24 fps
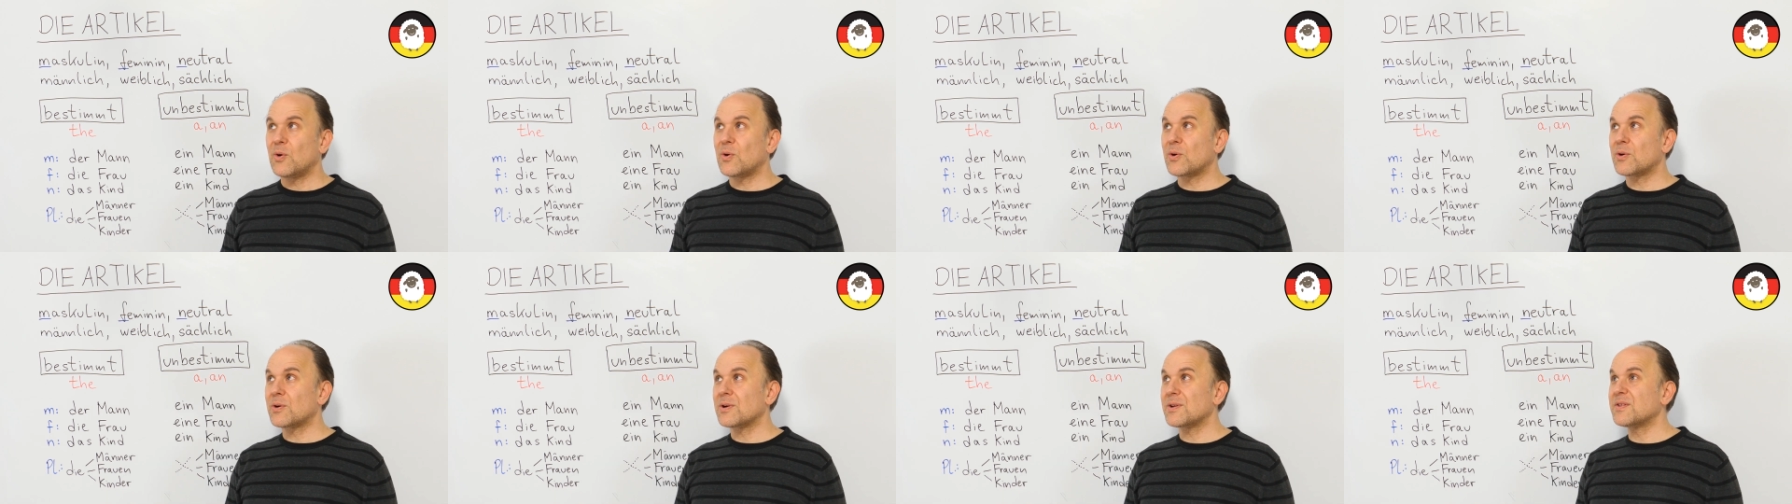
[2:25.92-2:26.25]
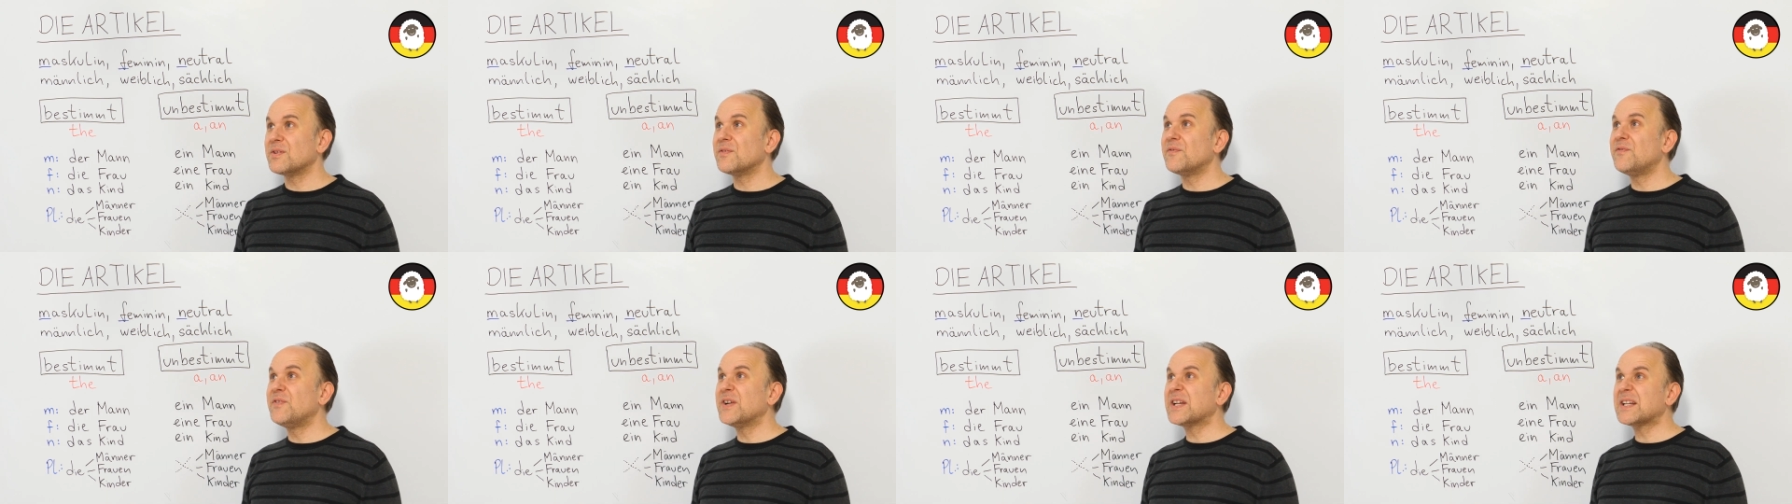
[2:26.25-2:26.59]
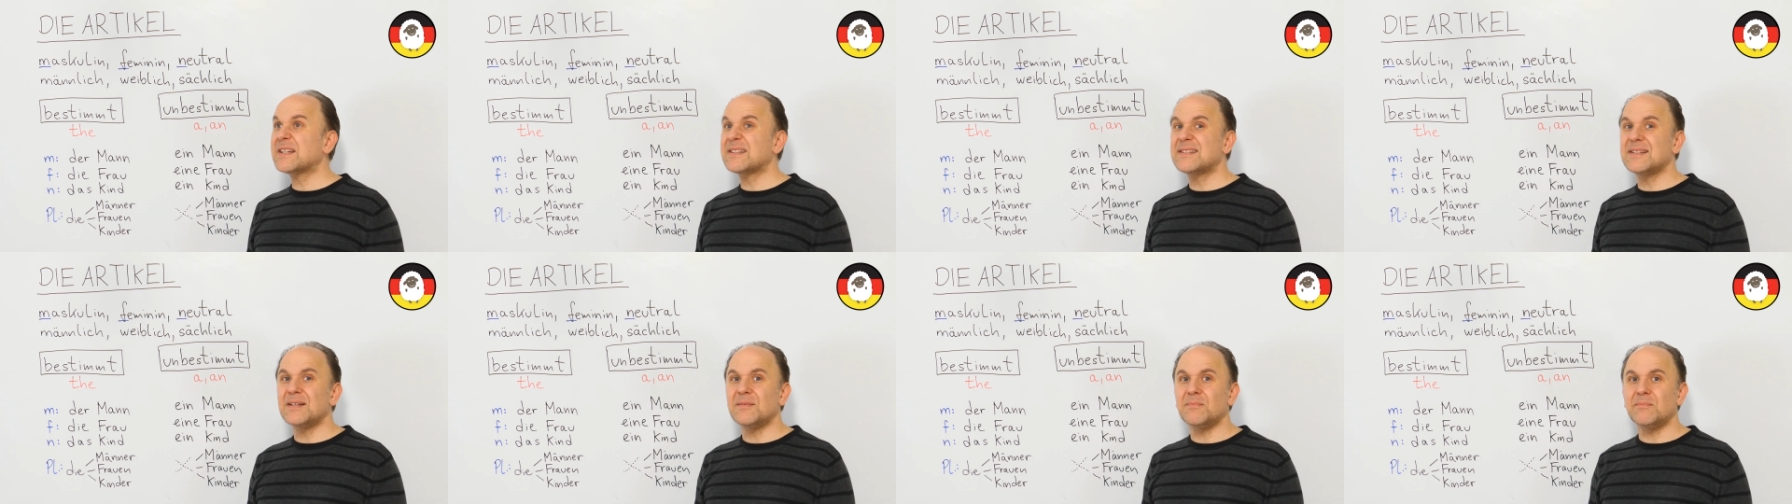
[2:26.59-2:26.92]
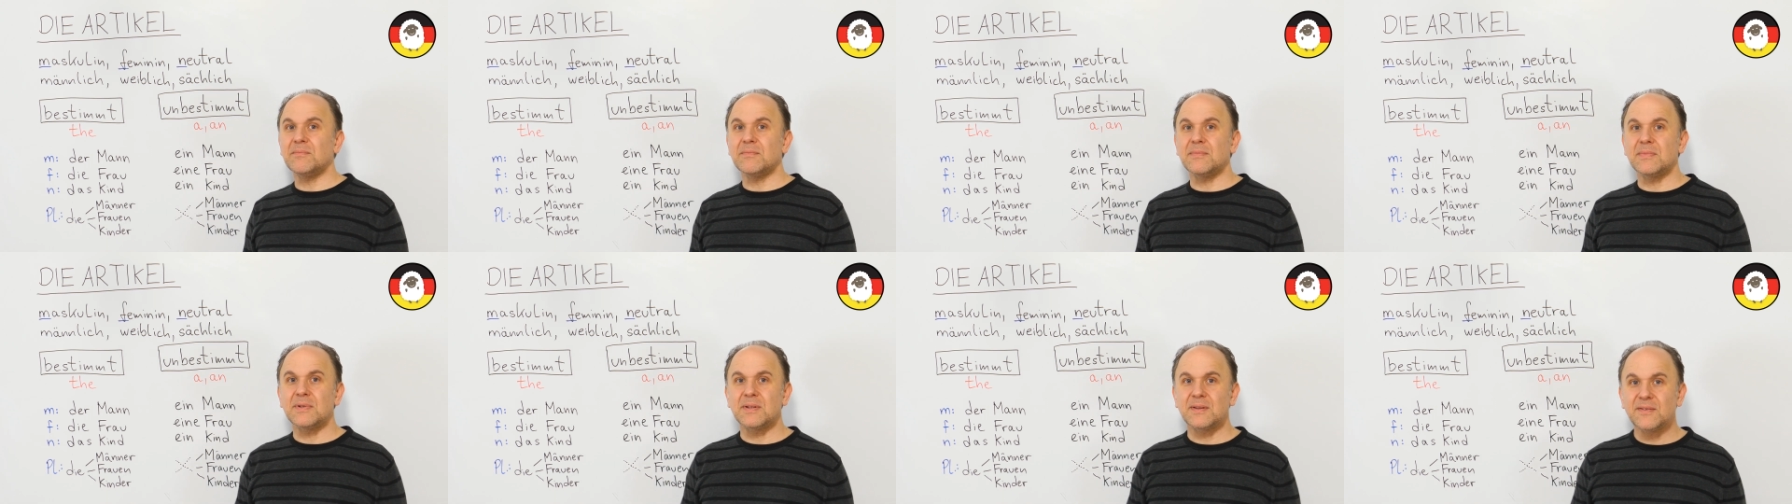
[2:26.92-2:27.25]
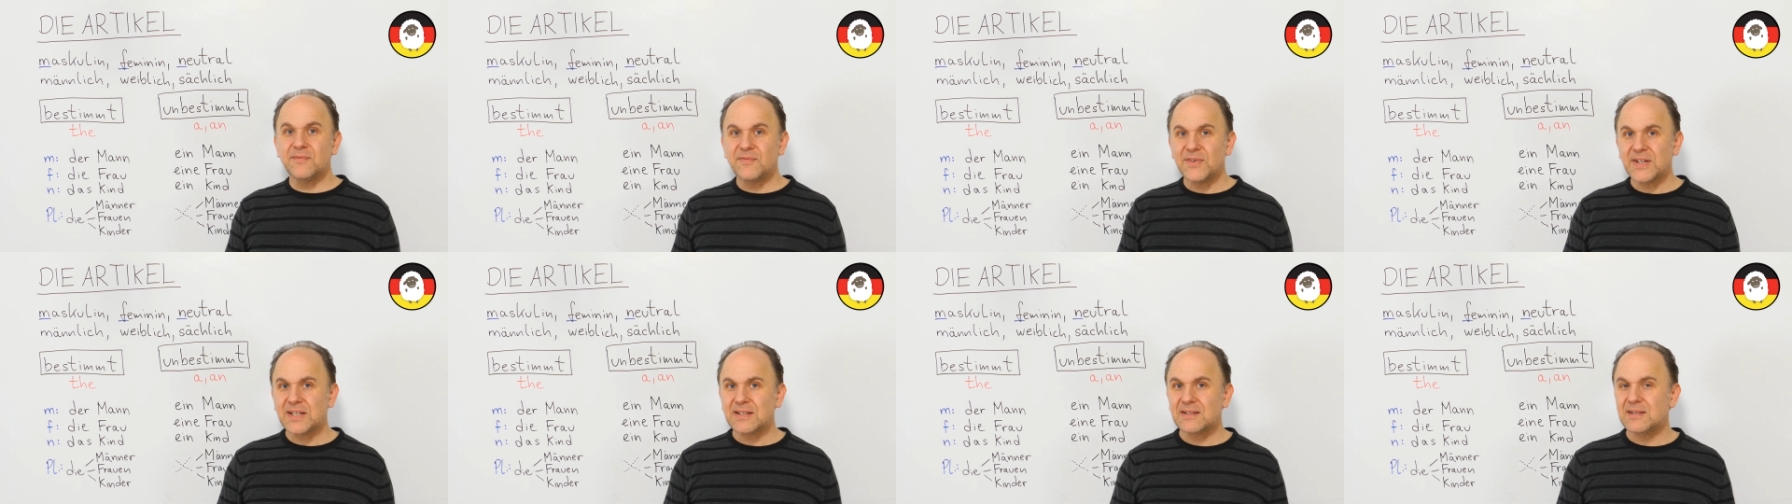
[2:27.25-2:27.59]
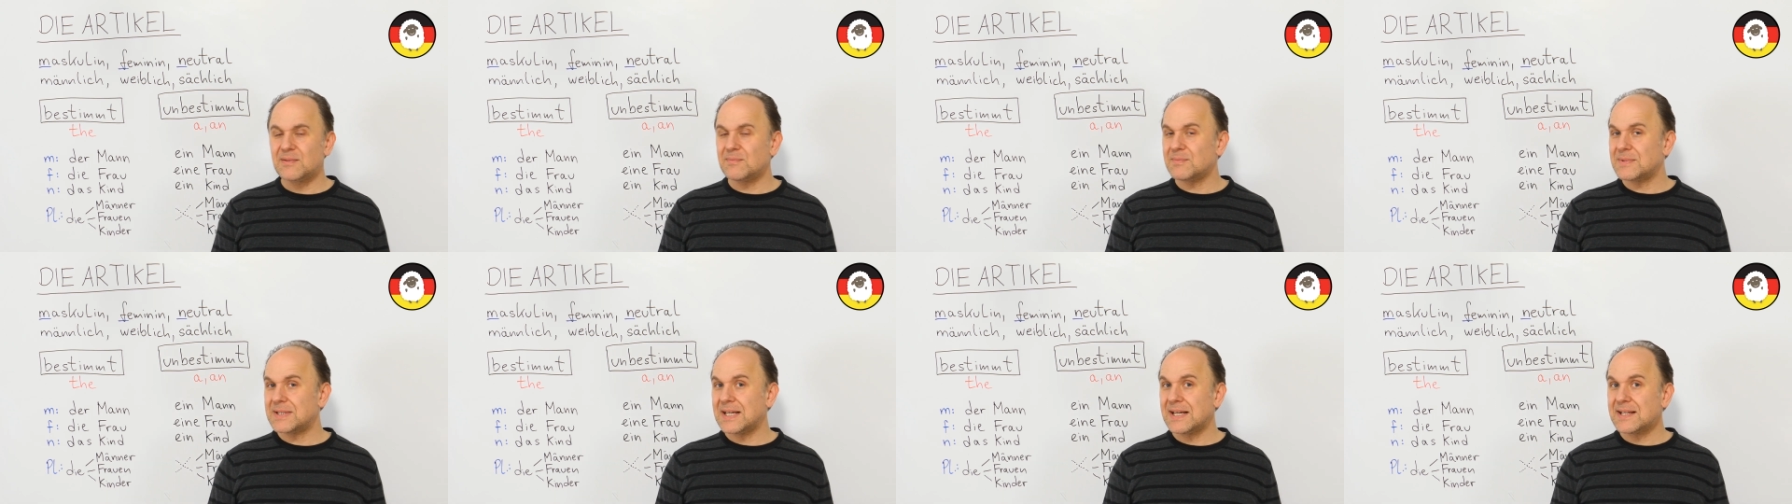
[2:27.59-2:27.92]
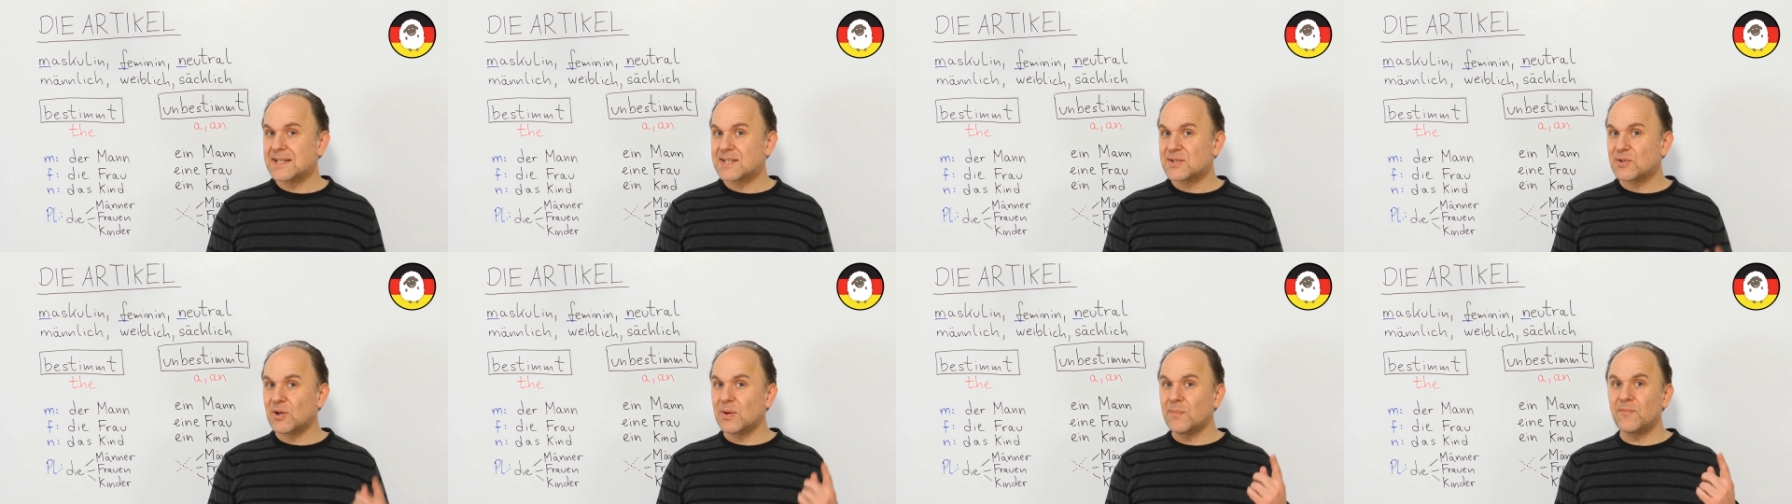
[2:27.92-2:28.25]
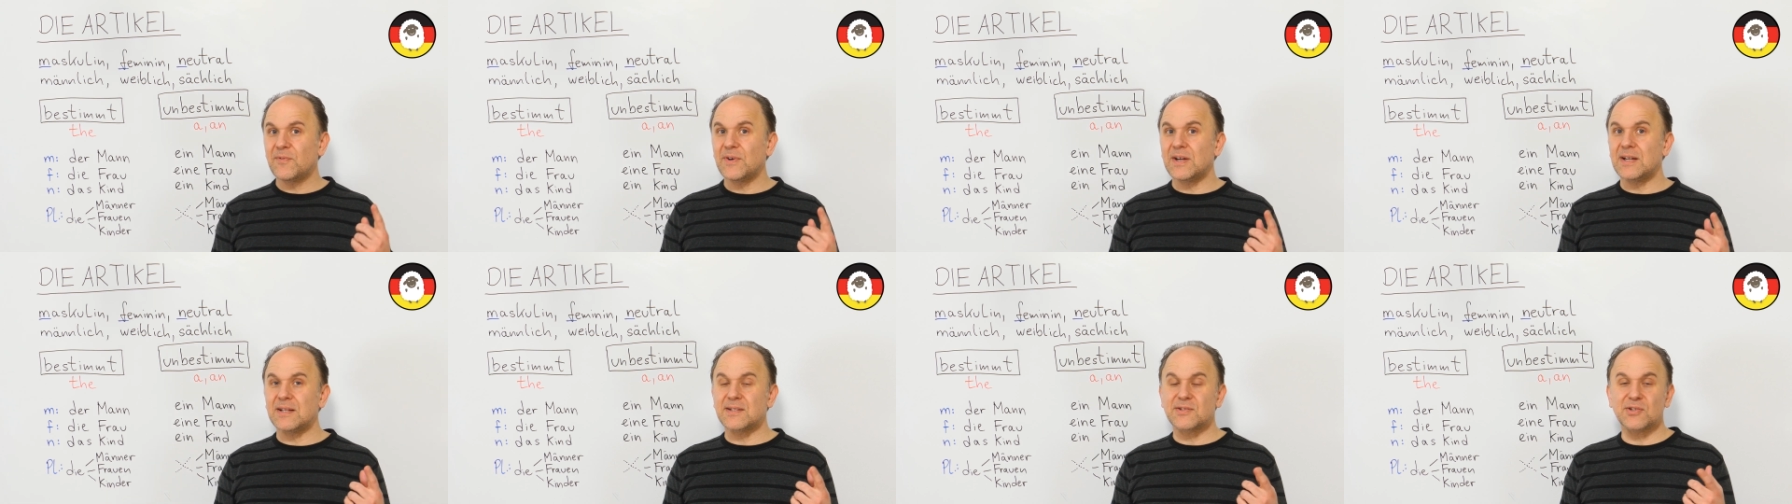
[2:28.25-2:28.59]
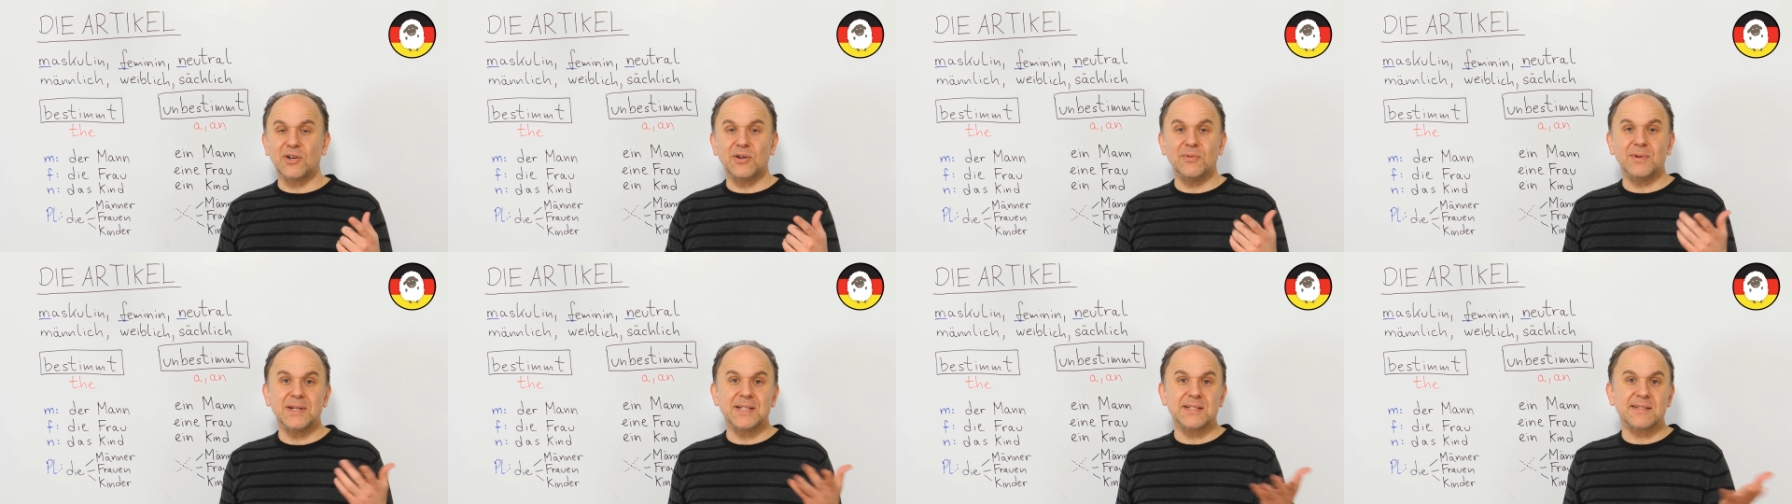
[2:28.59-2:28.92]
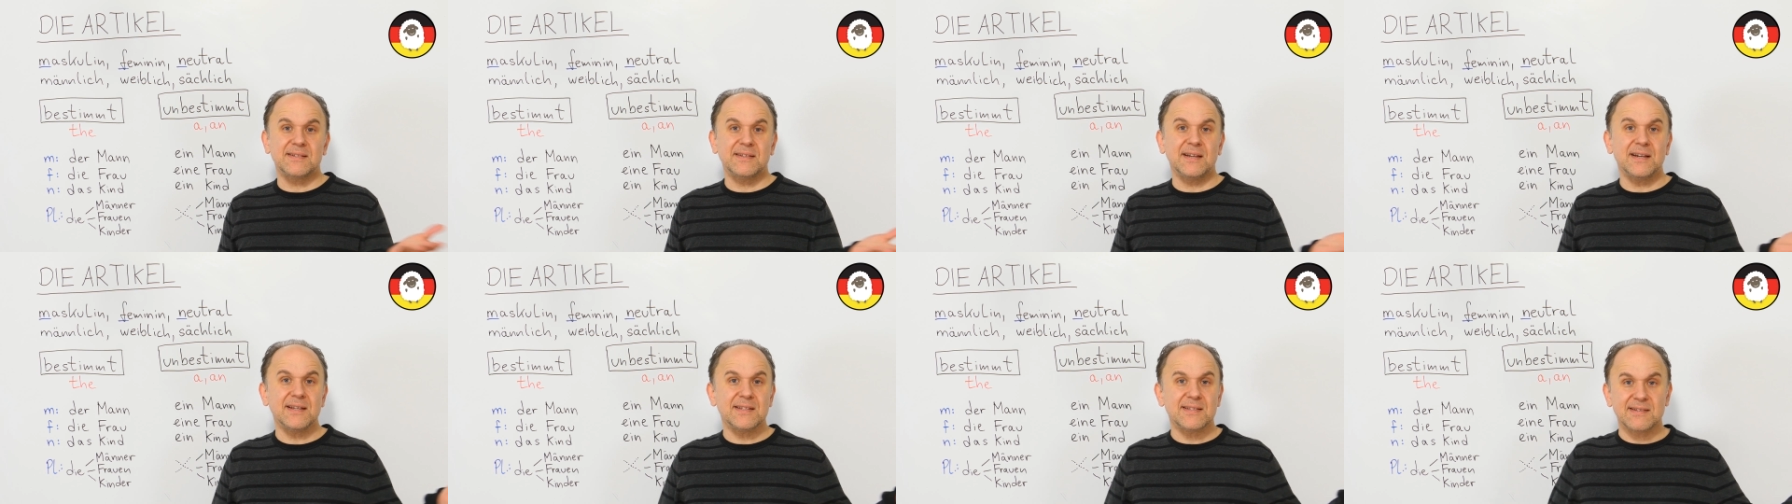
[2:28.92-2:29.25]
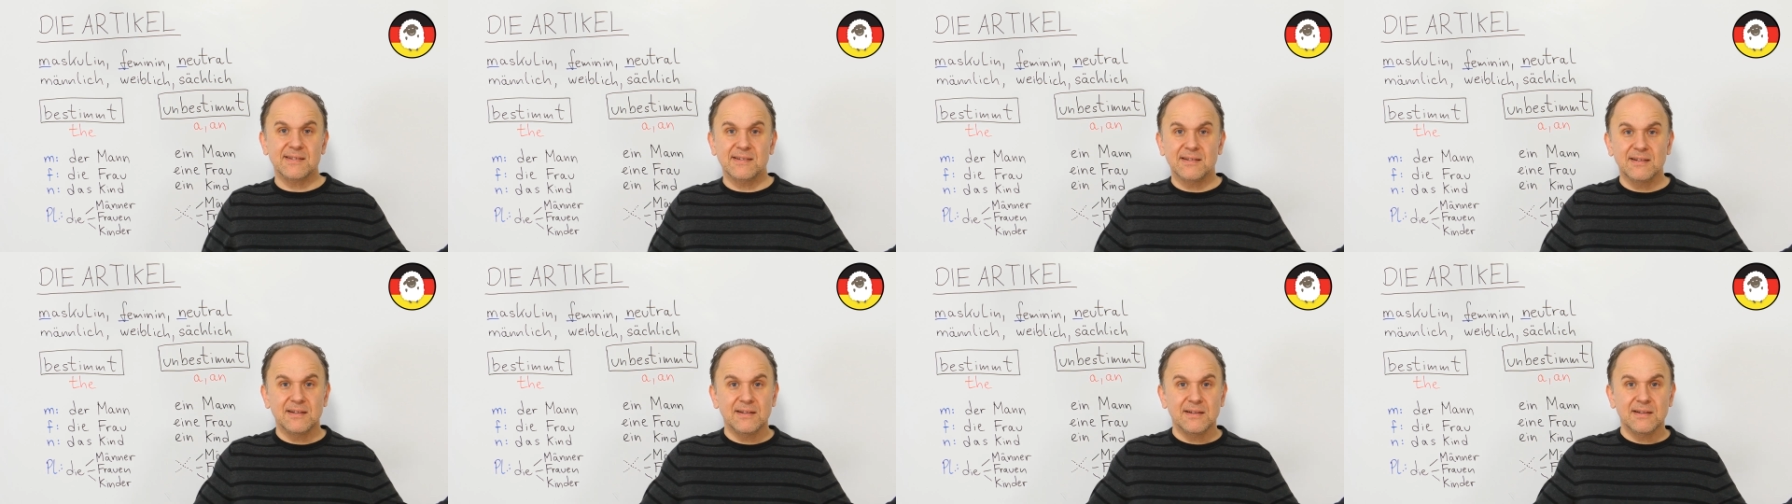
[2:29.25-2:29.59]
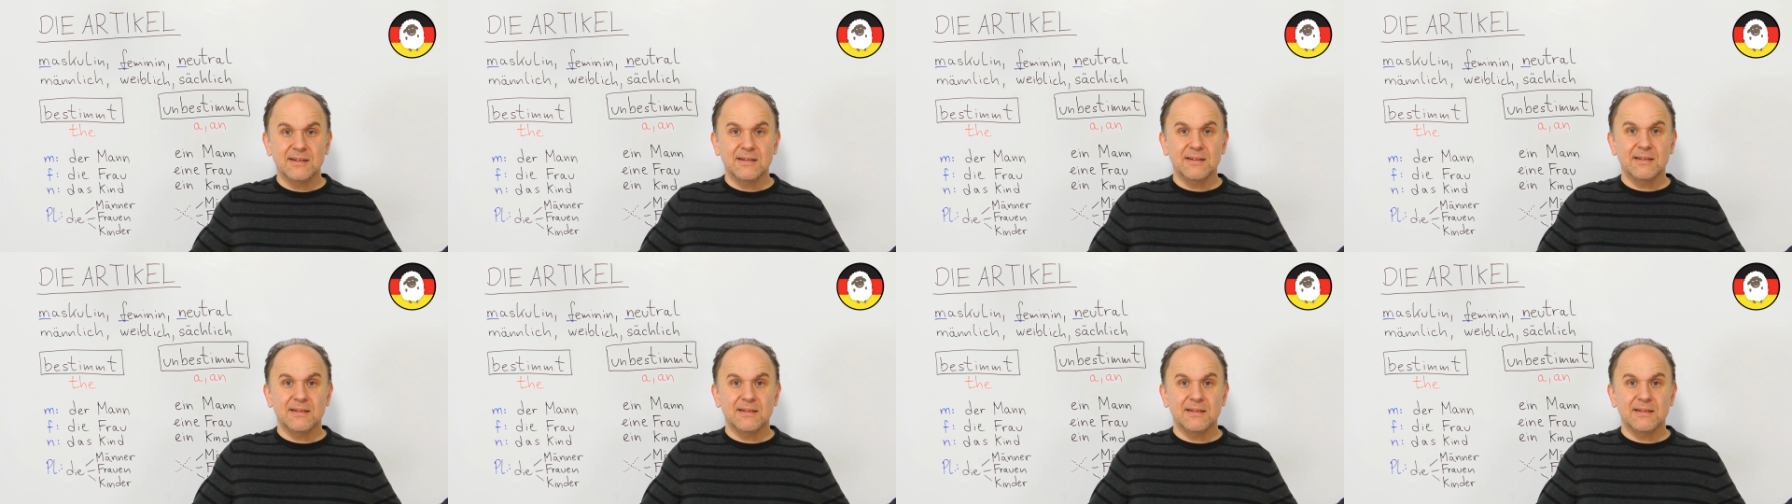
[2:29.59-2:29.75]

Or the victim, das Opfer, it's always das.